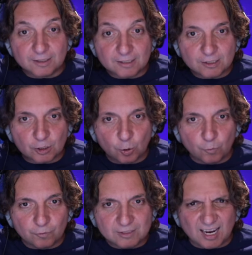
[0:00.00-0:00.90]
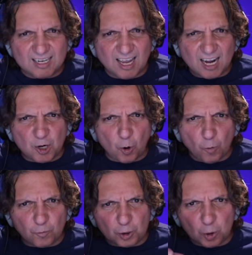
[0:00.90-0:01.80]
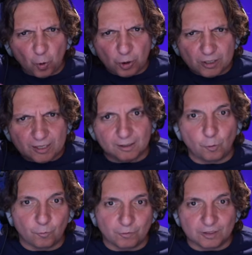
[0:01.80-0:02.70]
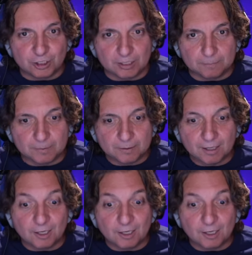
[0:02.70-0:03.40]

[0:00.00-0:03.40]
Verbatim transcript: This is an oversight, not an overlording over the sheep,